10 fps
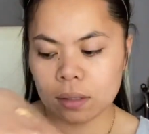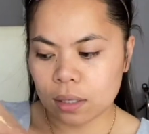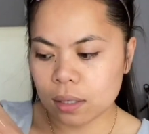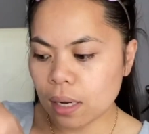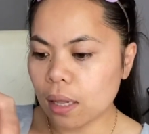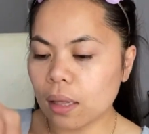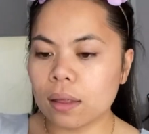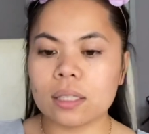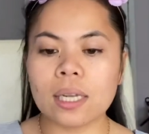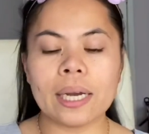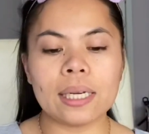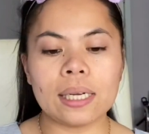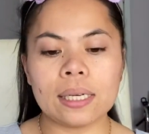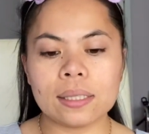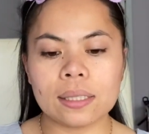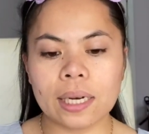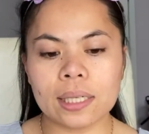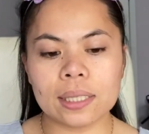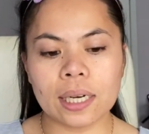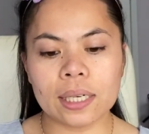just a tiny
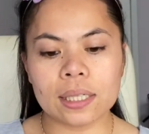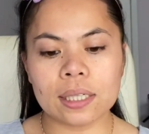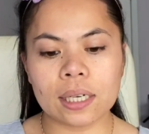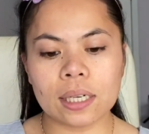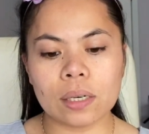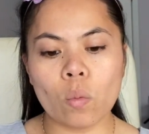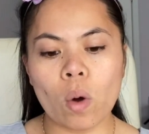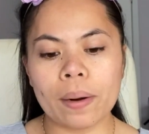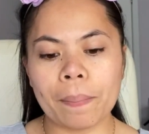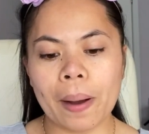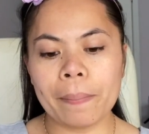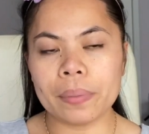one pump